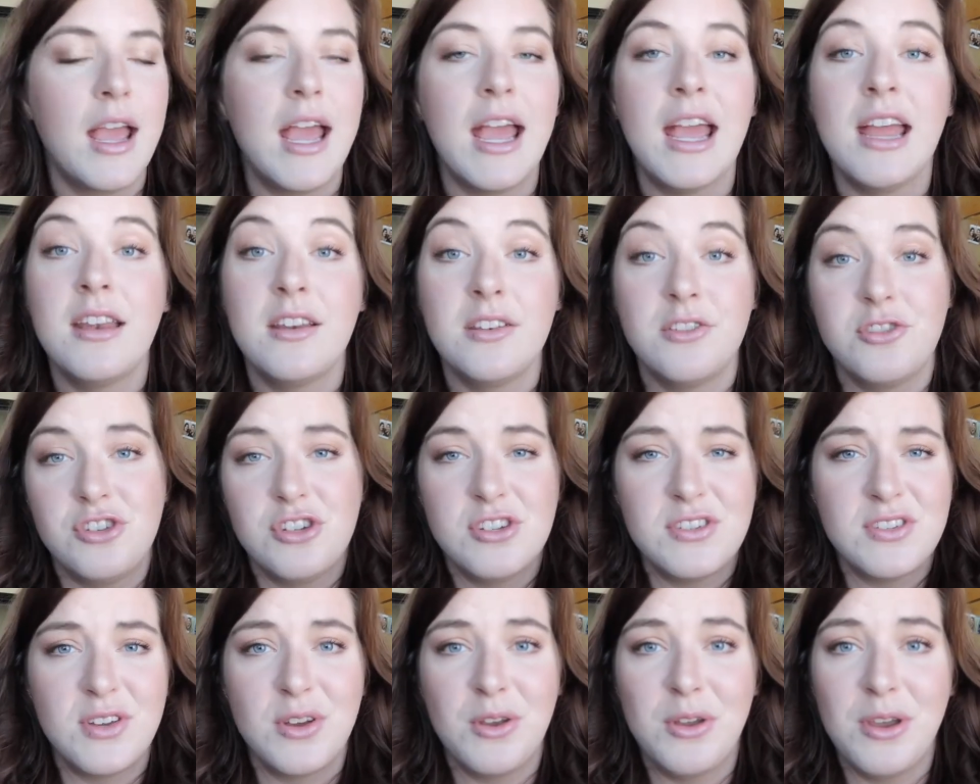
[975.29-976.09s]
And
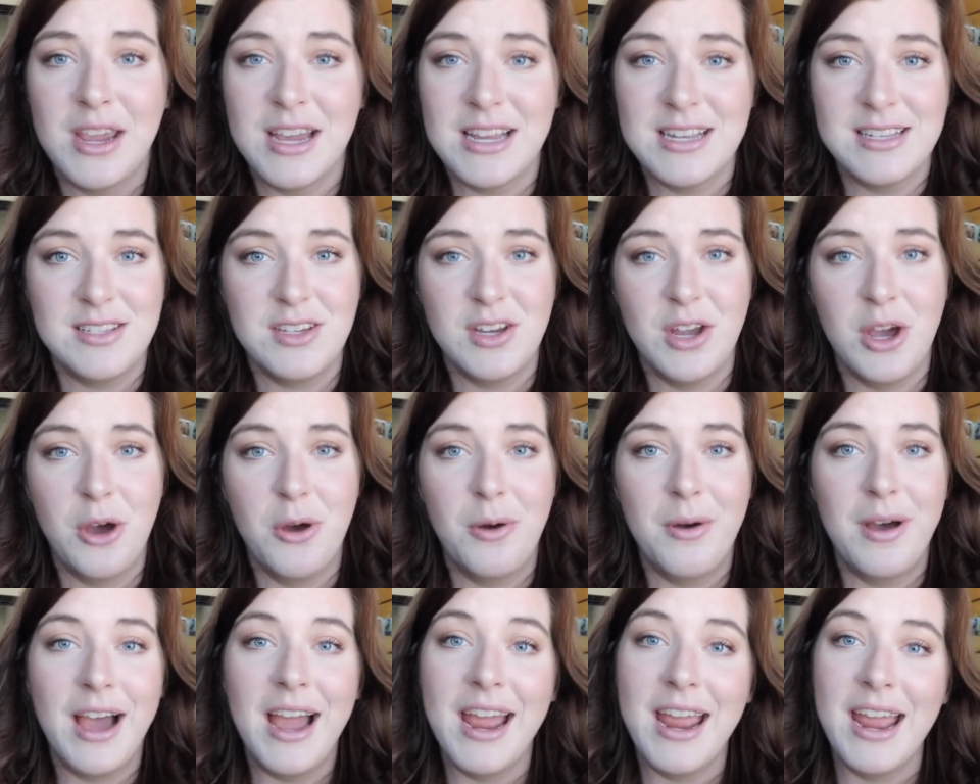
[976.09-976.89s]
just so you guys
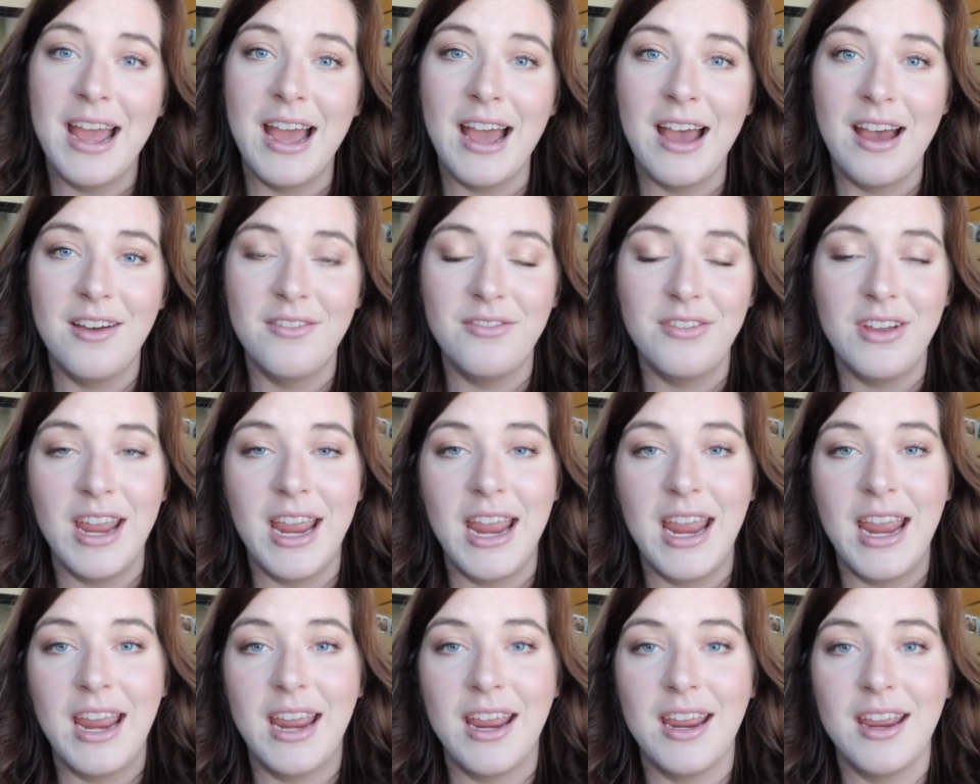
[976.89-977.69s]
know, I have
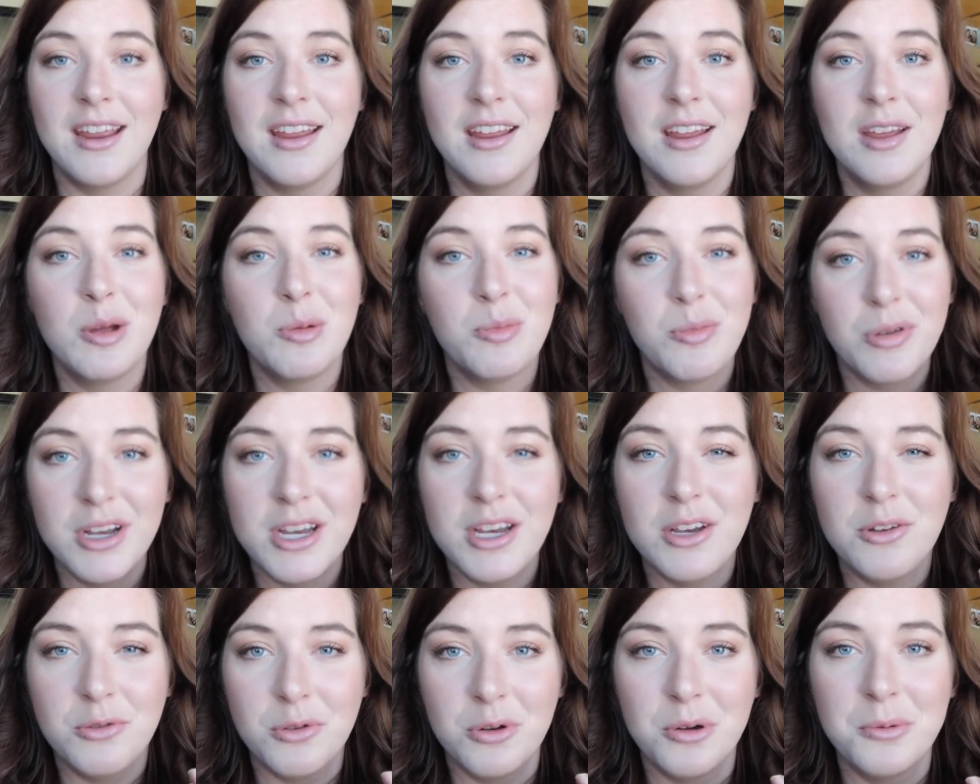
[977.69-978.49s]
a
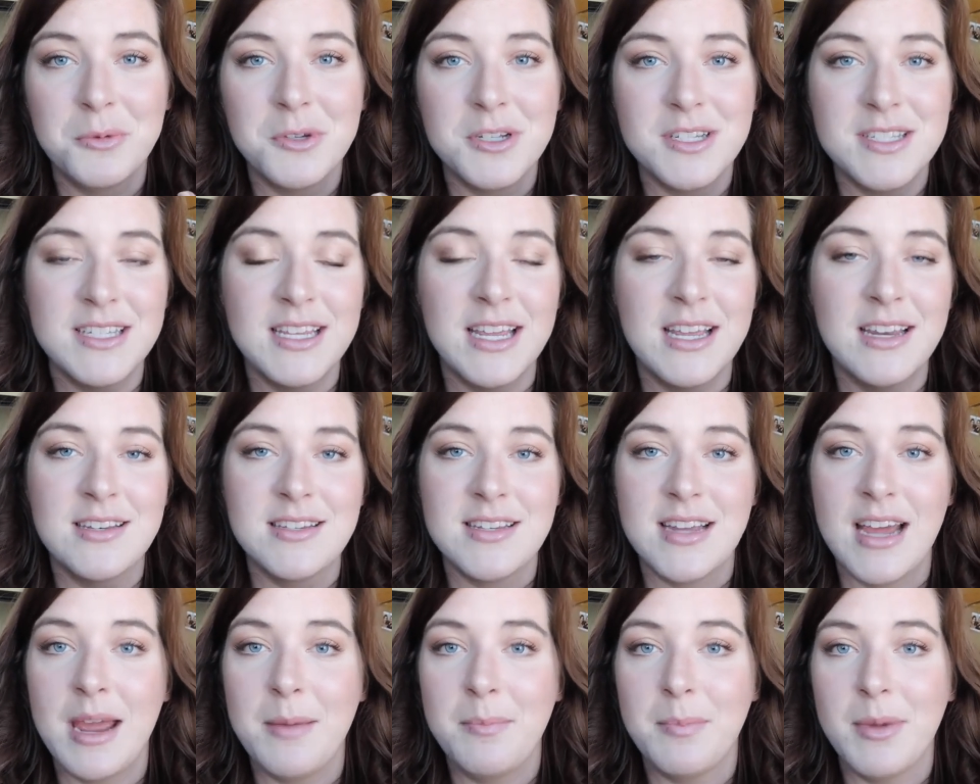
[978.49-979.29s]
pretty normal skin
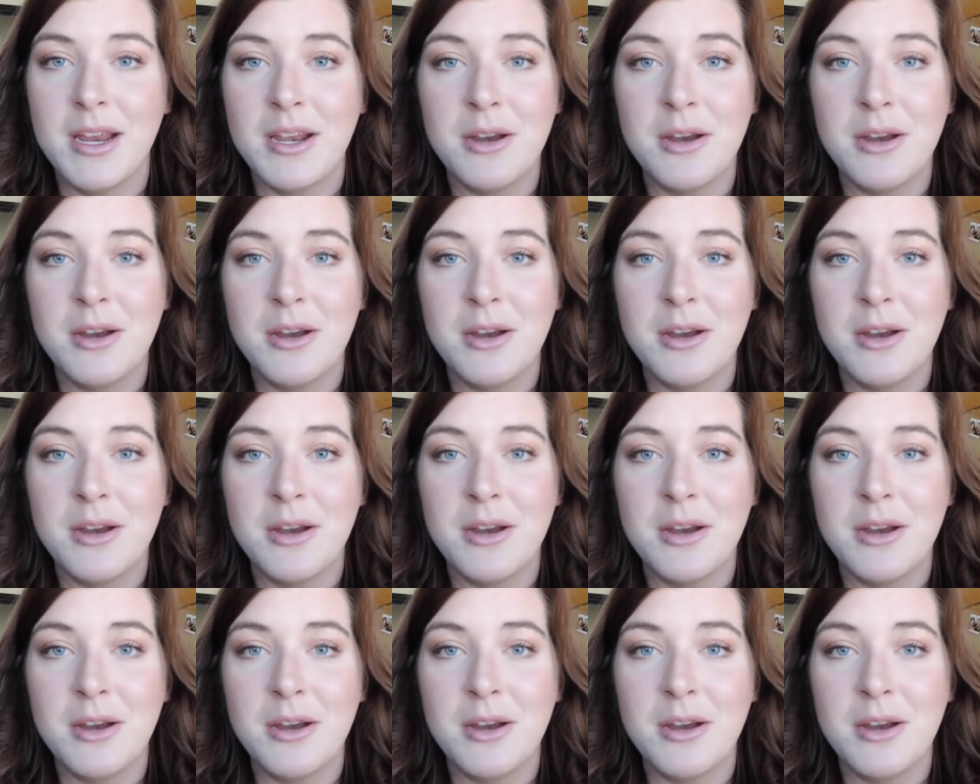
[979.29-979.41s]
type.